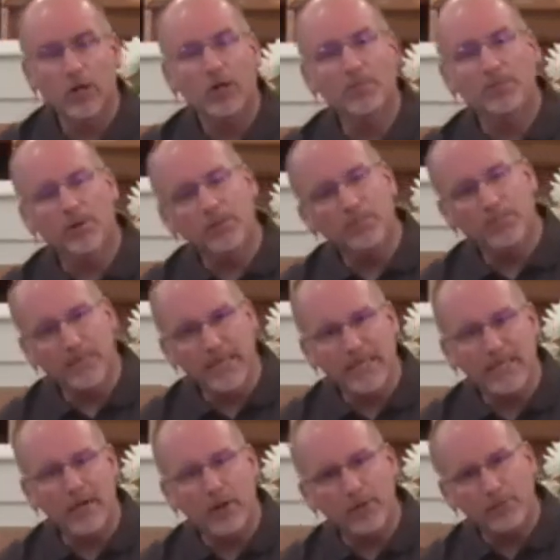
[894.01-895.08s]
but
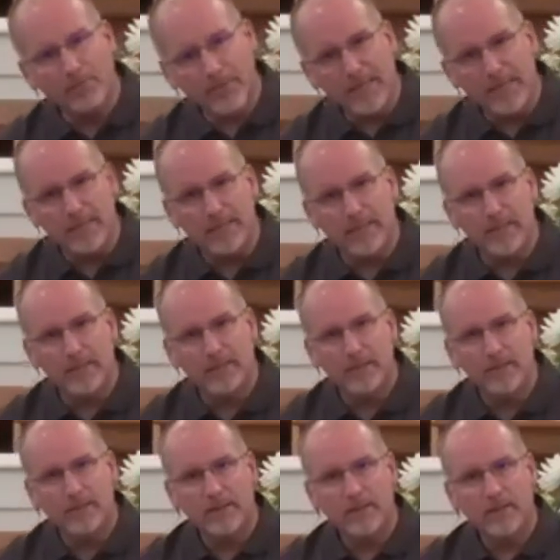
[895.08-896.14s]
being obedient
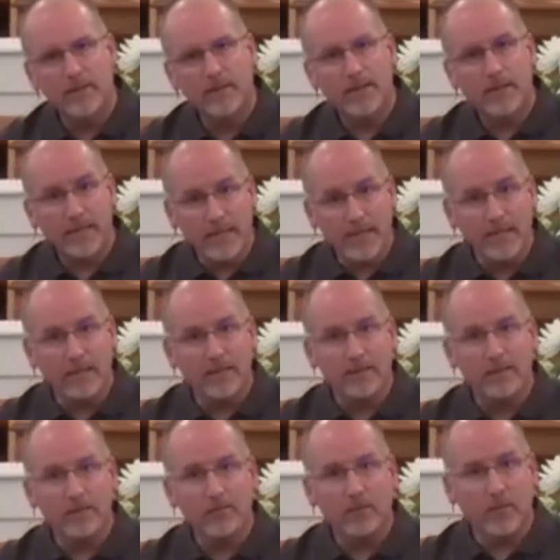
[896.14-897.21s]
in
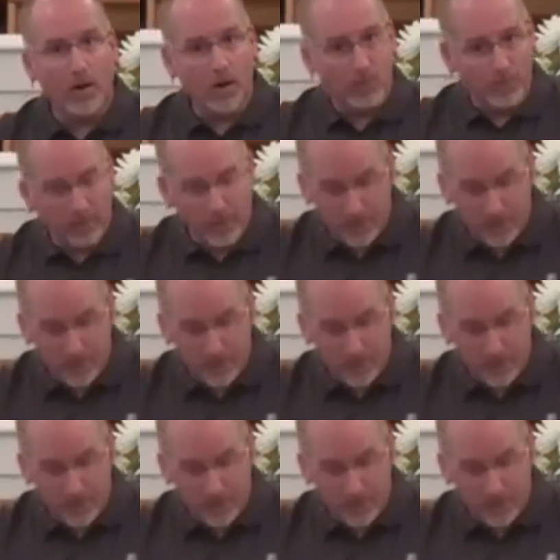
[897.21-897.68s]
what thus